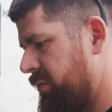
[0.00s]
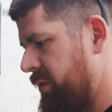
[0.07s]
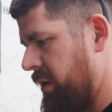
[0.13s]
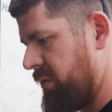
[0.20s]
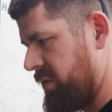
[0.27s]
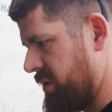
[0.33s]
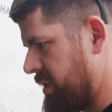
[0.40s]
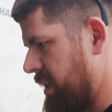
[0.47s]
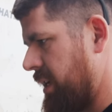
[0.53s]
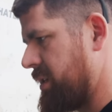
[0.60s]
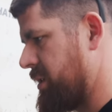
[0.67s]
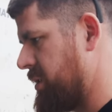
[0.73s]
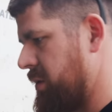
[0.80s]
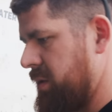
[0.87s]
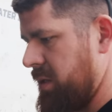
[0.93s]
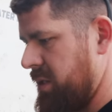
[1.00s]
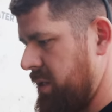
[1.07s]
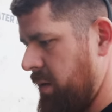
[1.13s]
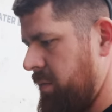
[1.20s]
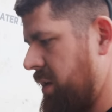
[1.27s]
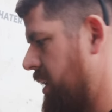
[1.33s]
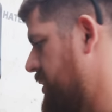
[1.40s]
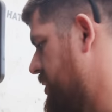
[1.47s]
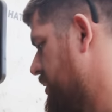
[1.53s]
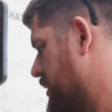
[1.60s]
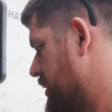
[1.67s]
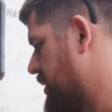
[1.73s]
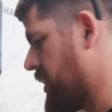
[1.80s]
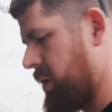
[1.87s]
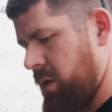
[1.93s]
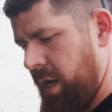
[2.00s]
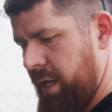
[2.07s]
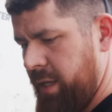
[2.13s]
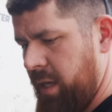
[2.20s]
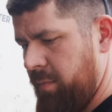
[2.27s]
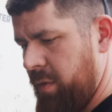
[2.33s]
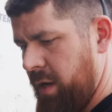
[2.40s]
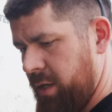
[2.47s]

few different sizes use the same tensioner. So I keep an